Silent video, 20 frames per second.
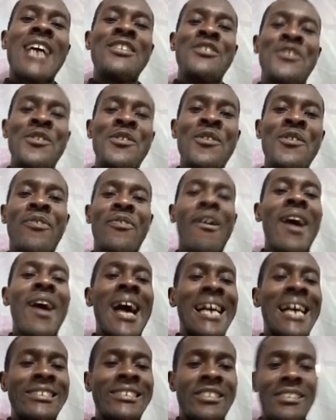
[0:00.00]
the
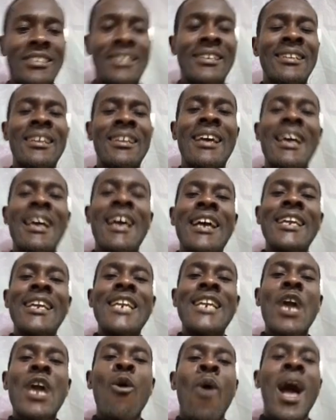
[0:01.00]
larval stage of
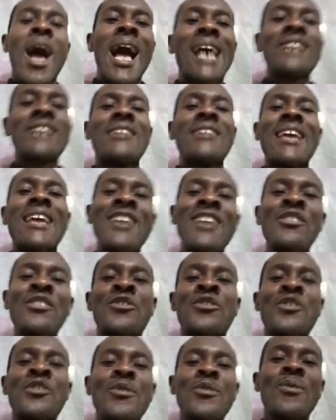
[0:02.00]
butterfly, and
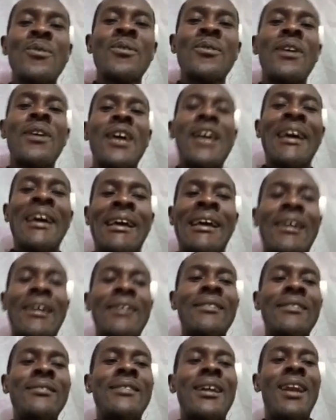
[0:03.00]
that larva is
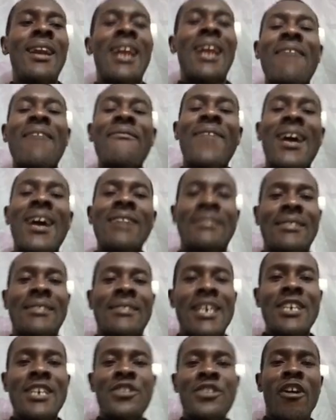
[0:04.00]
called
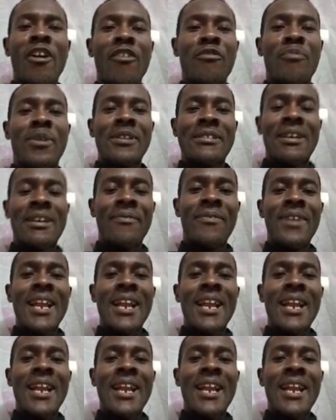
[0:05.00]
caterpillar.